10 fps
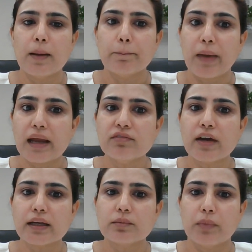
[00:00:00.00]

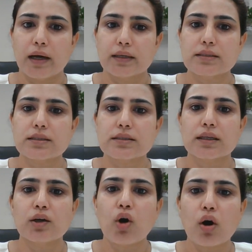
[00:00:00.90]
Bandwagon bias is
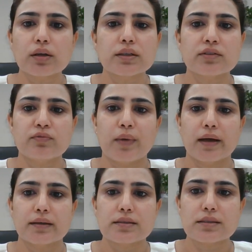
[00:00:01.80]
a cognitive
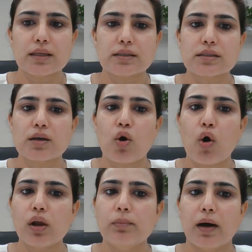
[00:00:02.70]
bias that is a
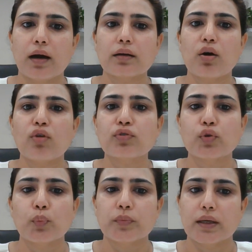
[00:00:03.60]
hallmark of
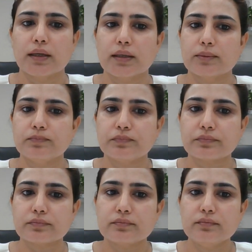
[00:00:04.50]
groupthink.
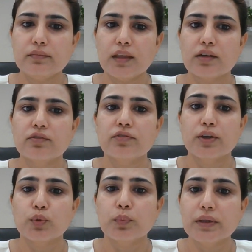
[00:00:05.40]
When
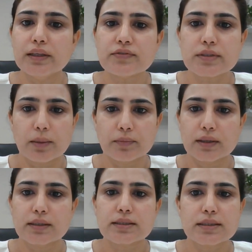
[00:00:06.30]
you believe
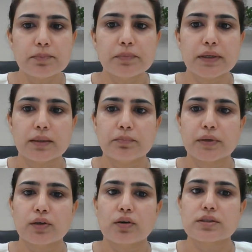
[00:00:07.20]
something simply
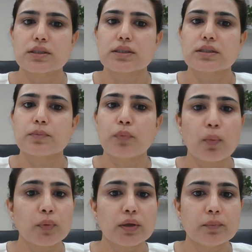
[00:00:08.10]
because it is a
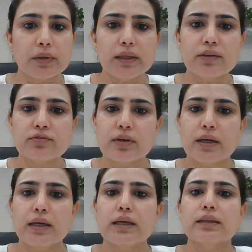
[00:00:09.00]
popular belief,
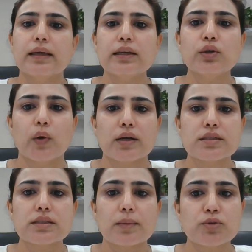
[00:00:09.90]
then you are
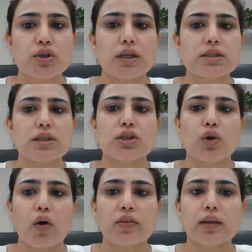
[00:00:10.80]
subjugating
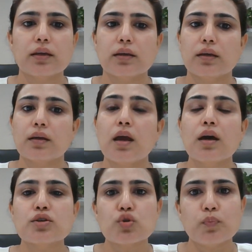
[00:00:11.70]
your thinking
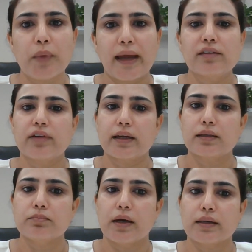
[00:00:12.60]
to
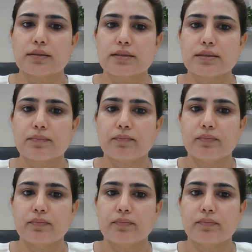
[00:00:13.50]
bandwagon bias.